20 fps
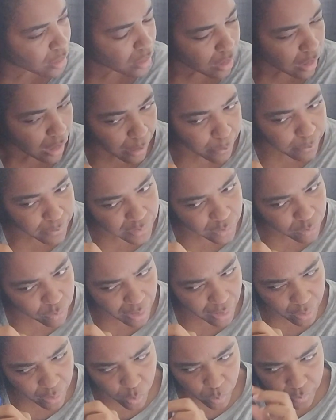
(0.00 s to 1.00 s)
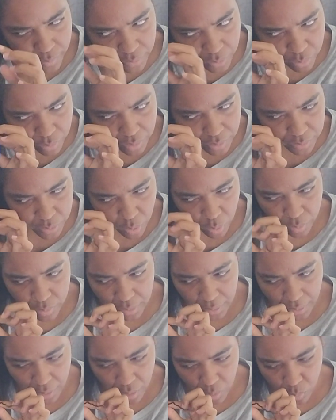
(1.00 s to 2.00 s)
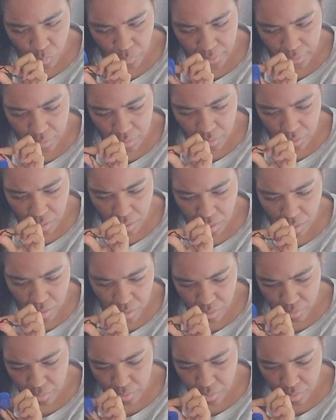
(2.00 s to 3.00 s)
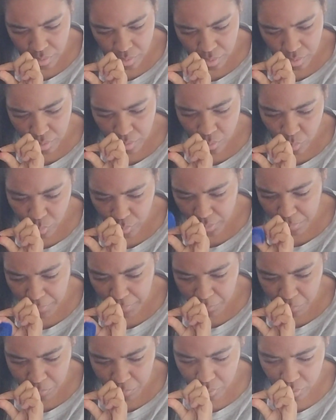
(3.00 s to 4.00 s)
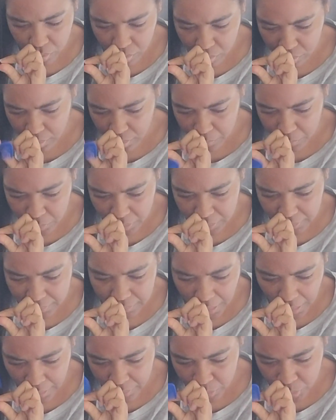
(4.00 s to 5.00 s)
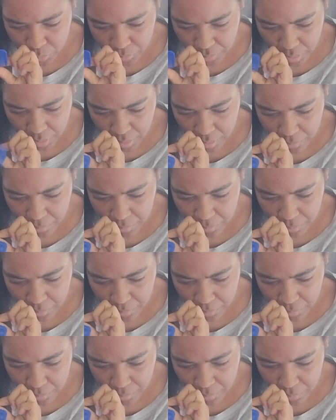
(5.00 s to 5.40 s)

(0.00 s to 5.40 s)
I'm still not going through this whole thing with people. I'm just not doing it.